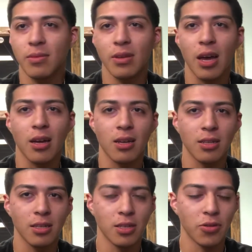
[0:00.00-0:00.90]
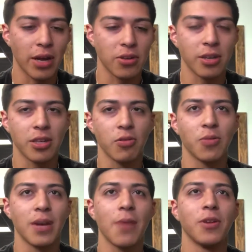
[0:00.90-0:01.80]
yeah, you guys are going to see
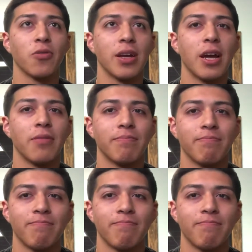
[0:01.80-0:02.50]
what's been happening right now.